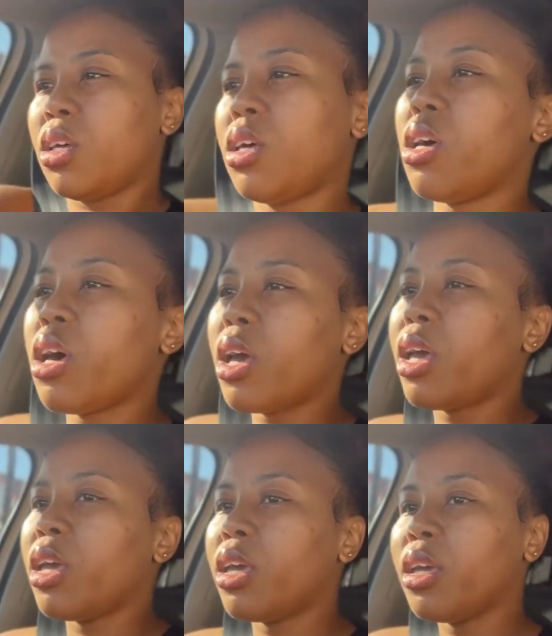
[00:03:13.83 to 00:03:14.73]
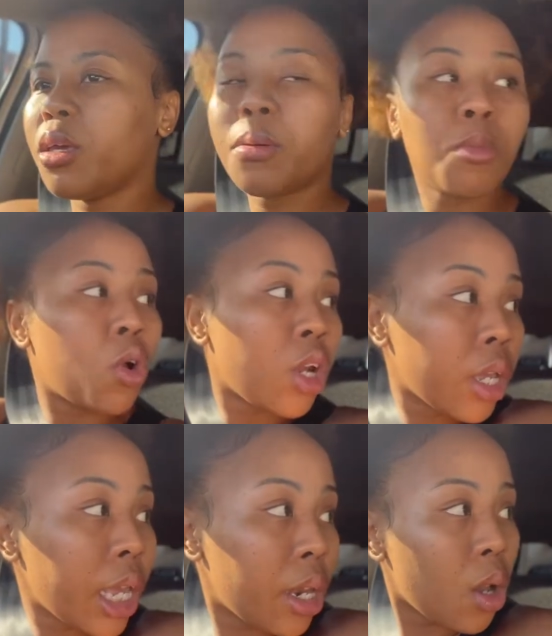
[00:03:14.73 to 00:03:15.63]
i'm gonna
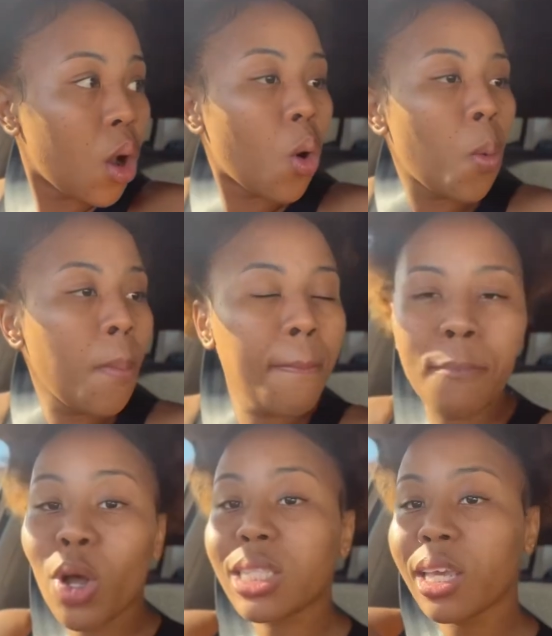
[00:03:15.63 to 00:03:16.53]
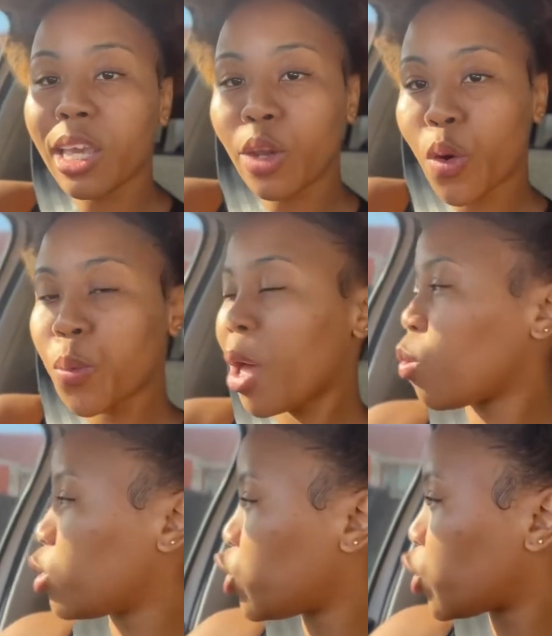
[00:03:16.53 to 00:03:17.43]
get home once i get home i
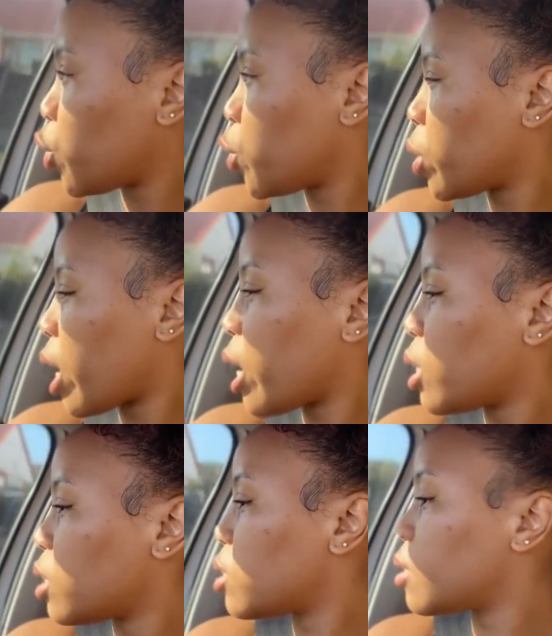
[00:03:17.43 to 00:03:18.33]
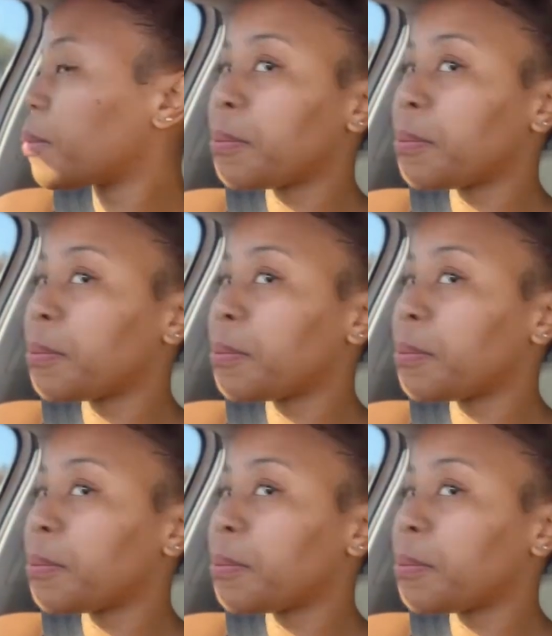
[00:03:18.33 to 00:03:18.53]
will show you guys